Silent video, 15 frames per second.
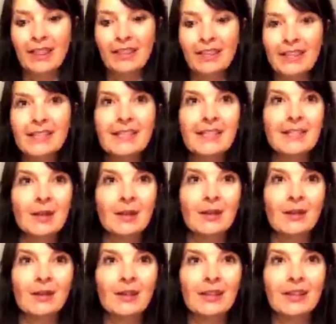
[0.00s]
this
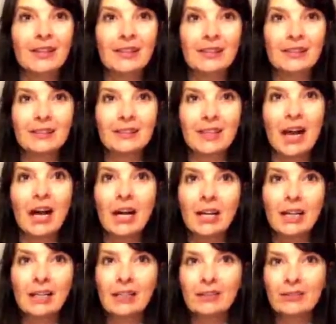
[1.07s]
song is
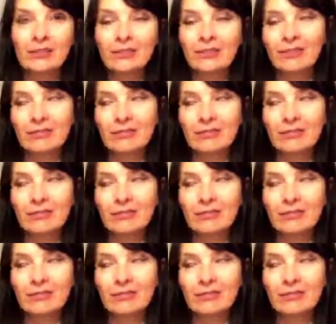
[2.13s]
kind of